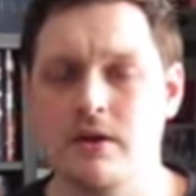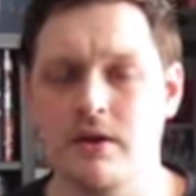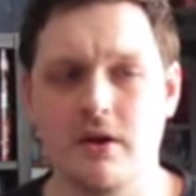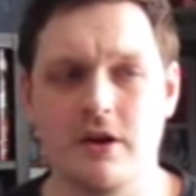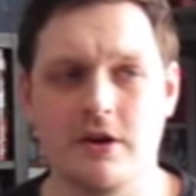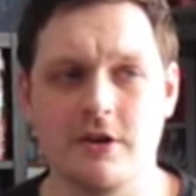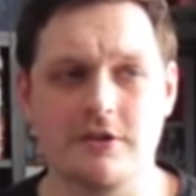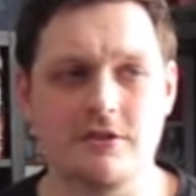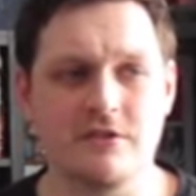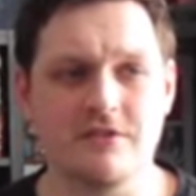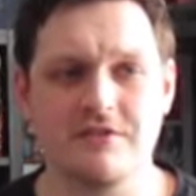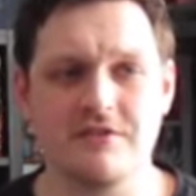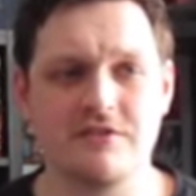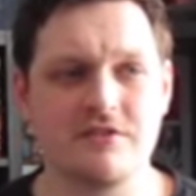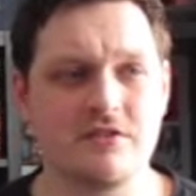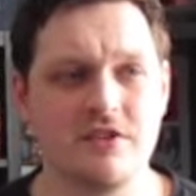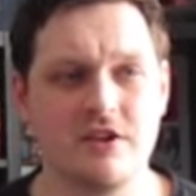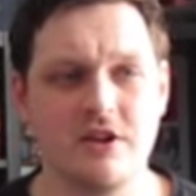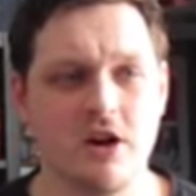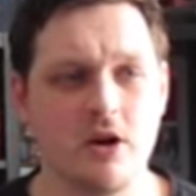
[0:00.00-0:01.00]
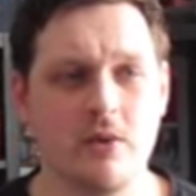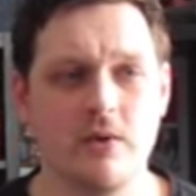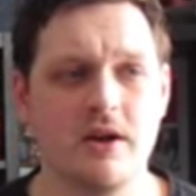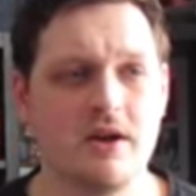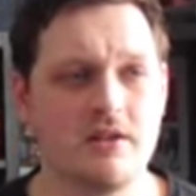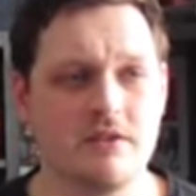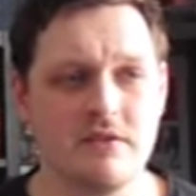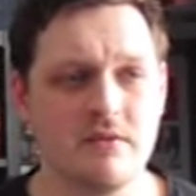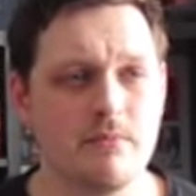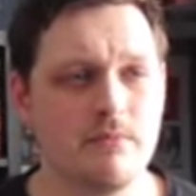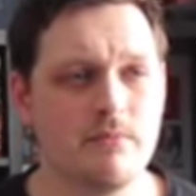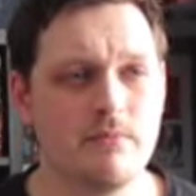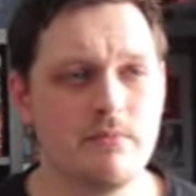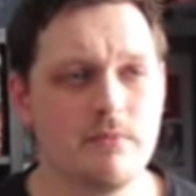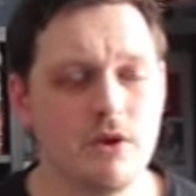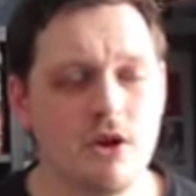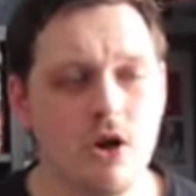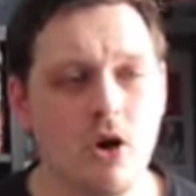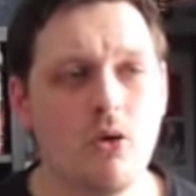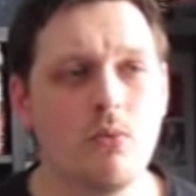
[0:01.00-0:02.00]
And
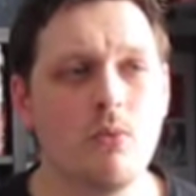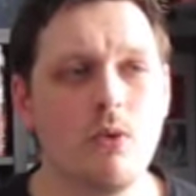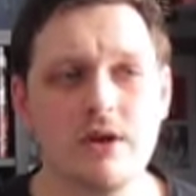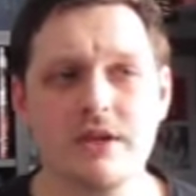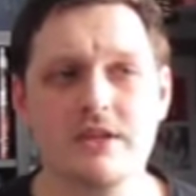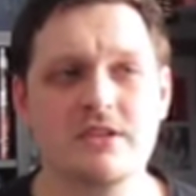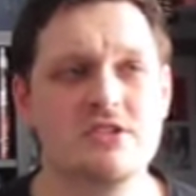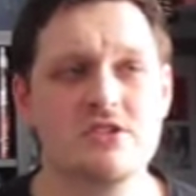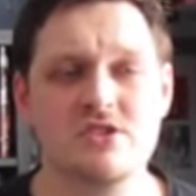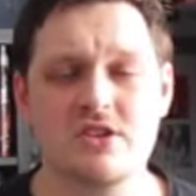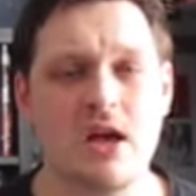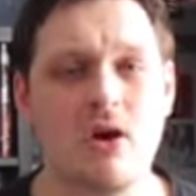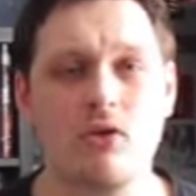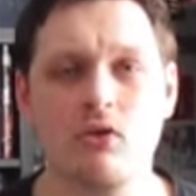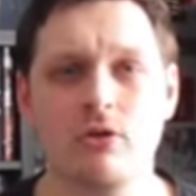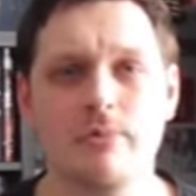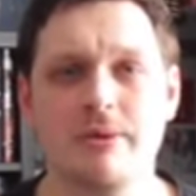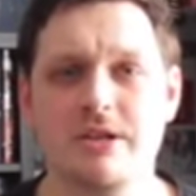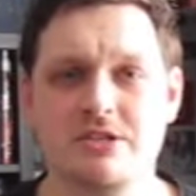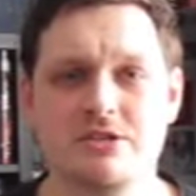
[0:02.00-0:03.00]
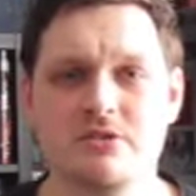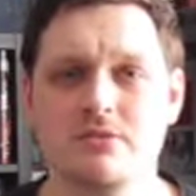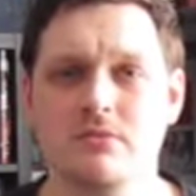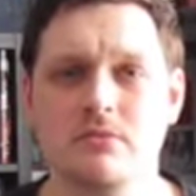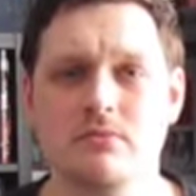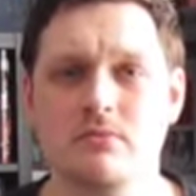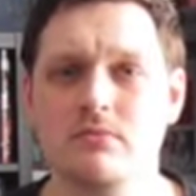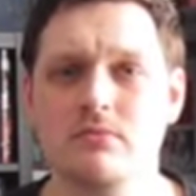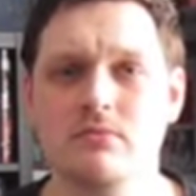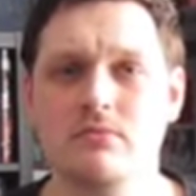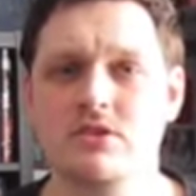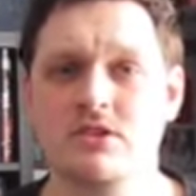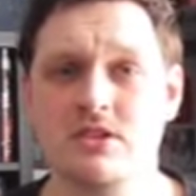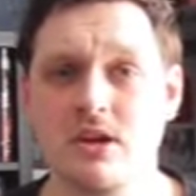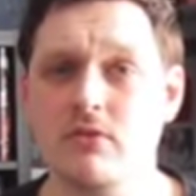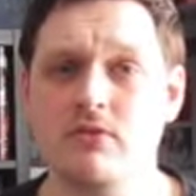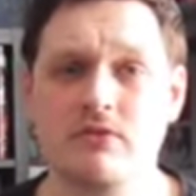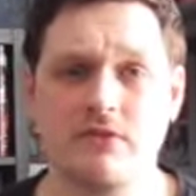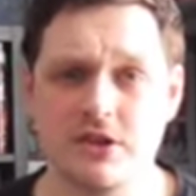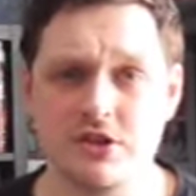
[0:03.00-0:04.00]
not wanting to sell them isn't
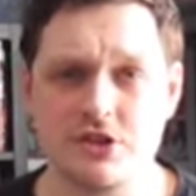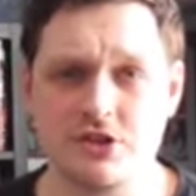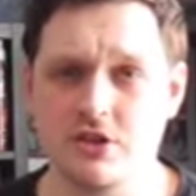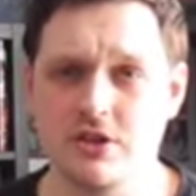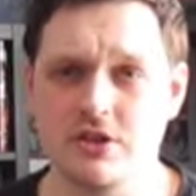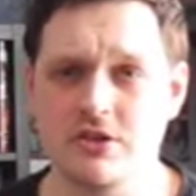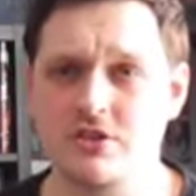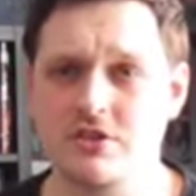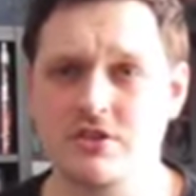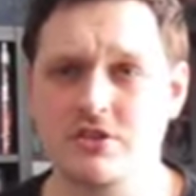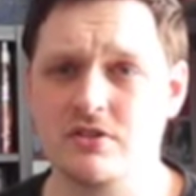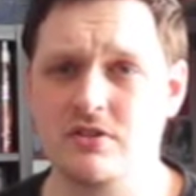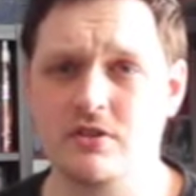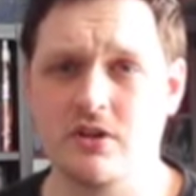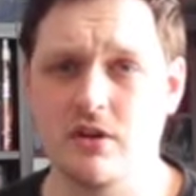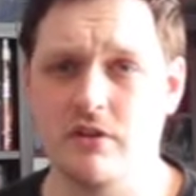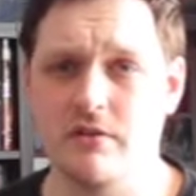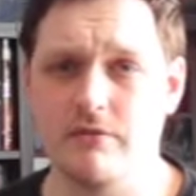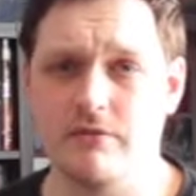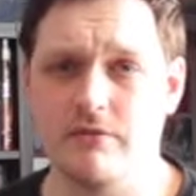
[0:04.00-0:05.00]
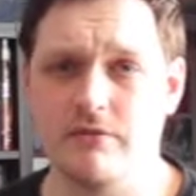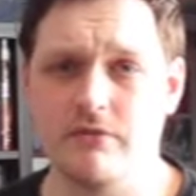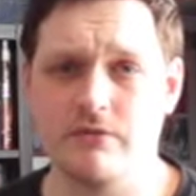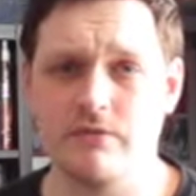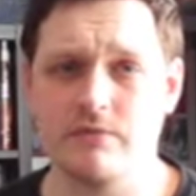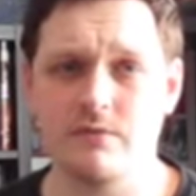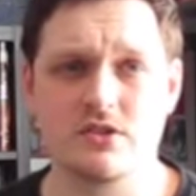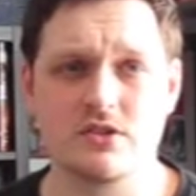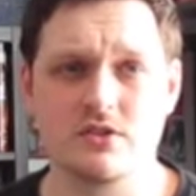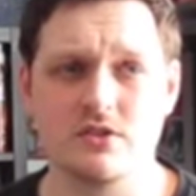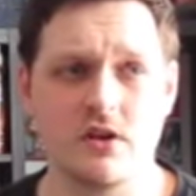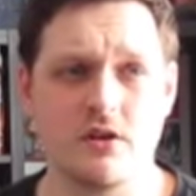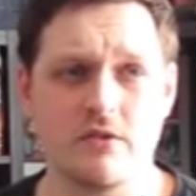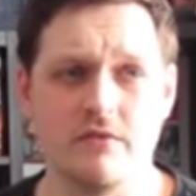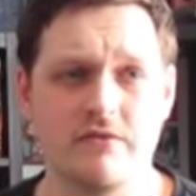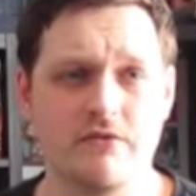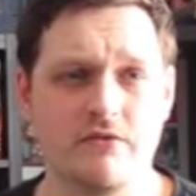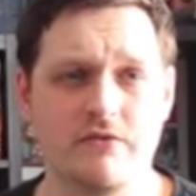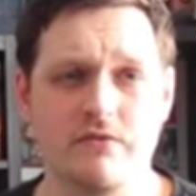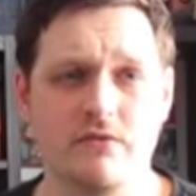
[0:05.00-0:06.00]
selfishness of
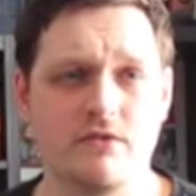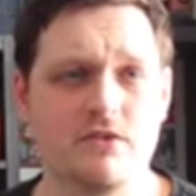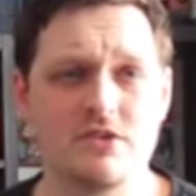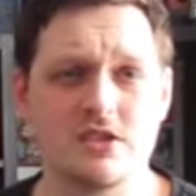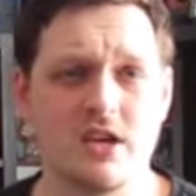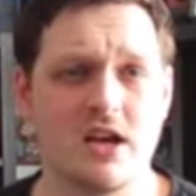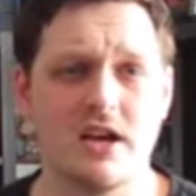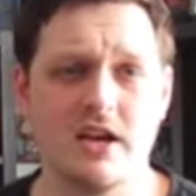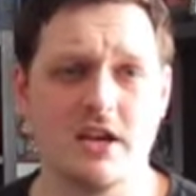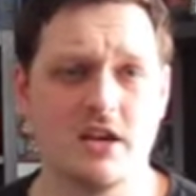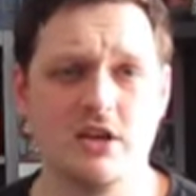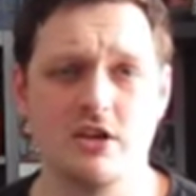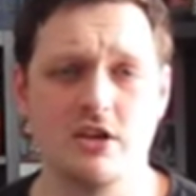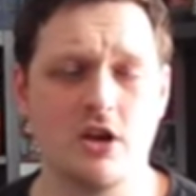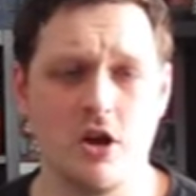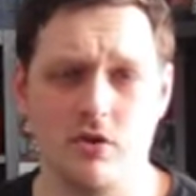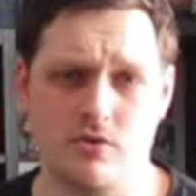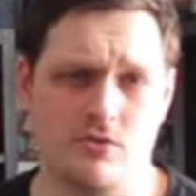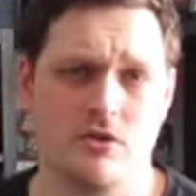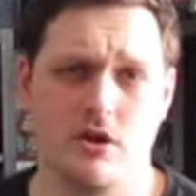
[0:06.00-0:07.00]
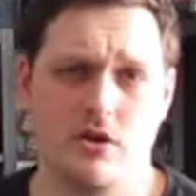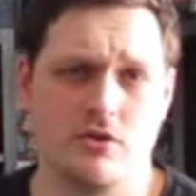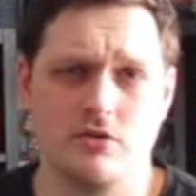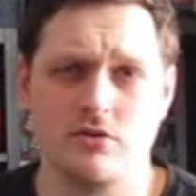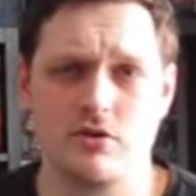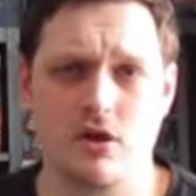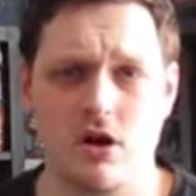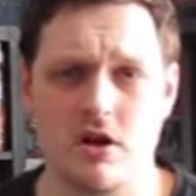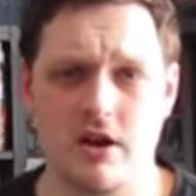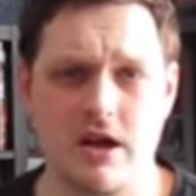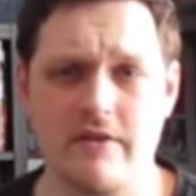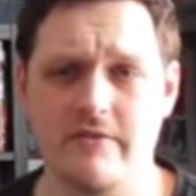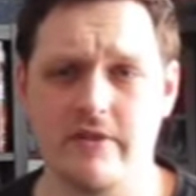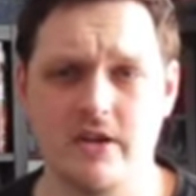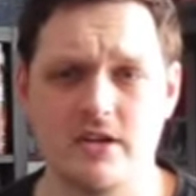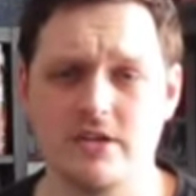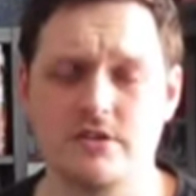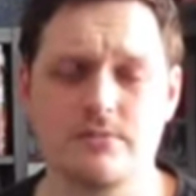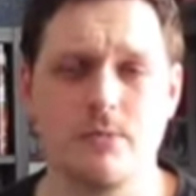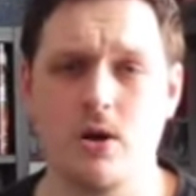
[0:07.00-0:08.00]
saying no, you can't have
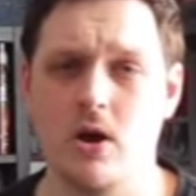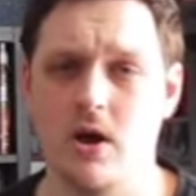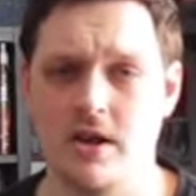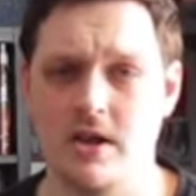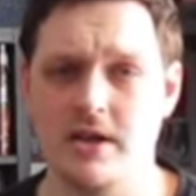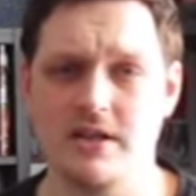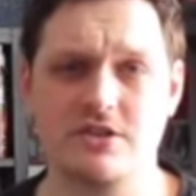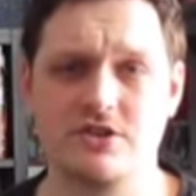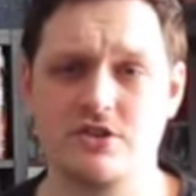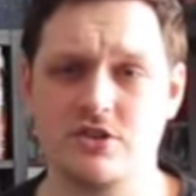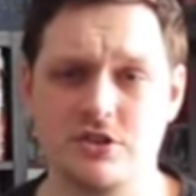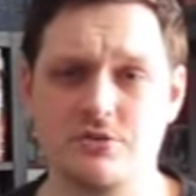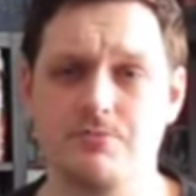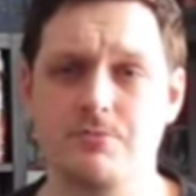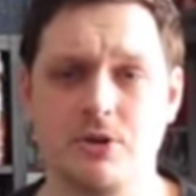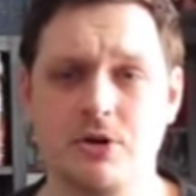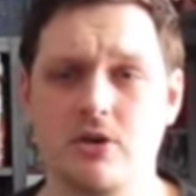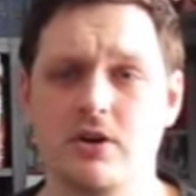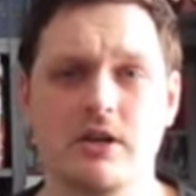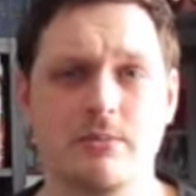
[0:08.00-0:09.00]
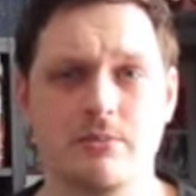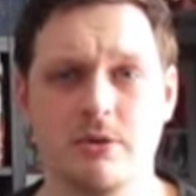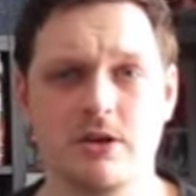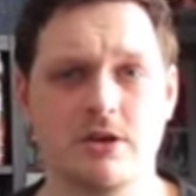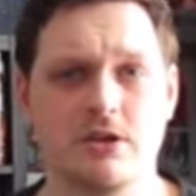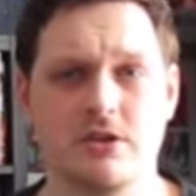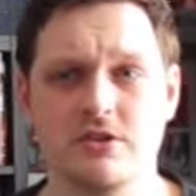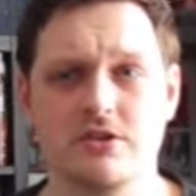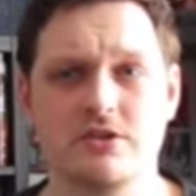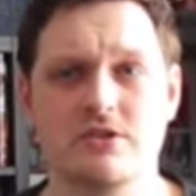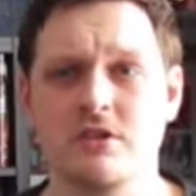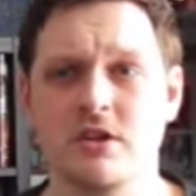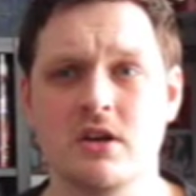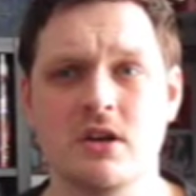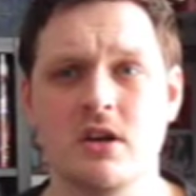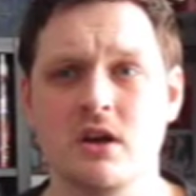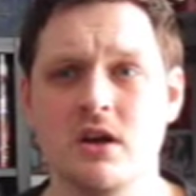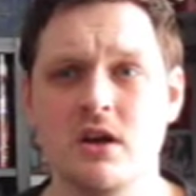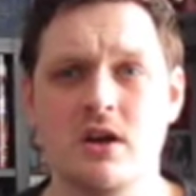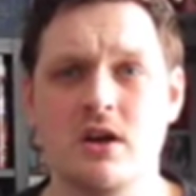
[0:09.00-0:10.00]
it. It's mine. It's just purely because
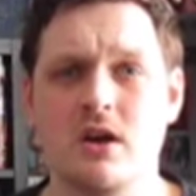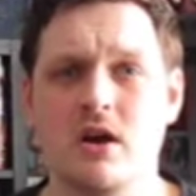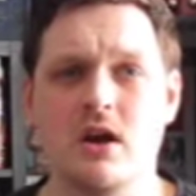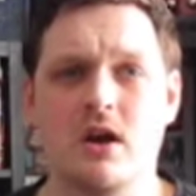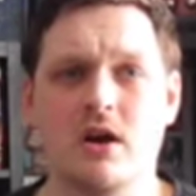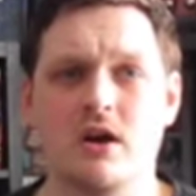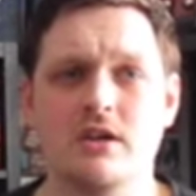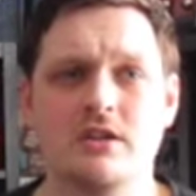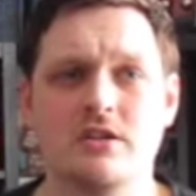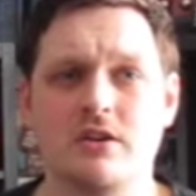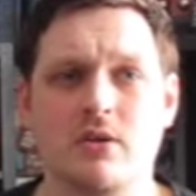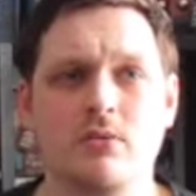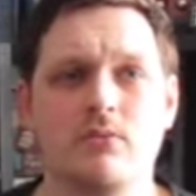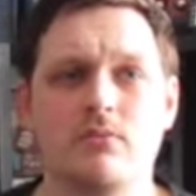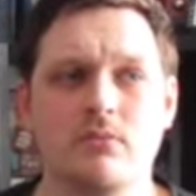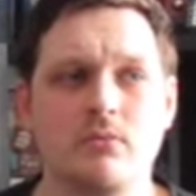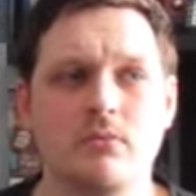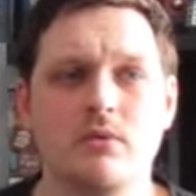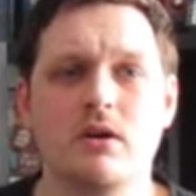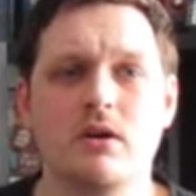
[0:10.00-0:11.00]
I don't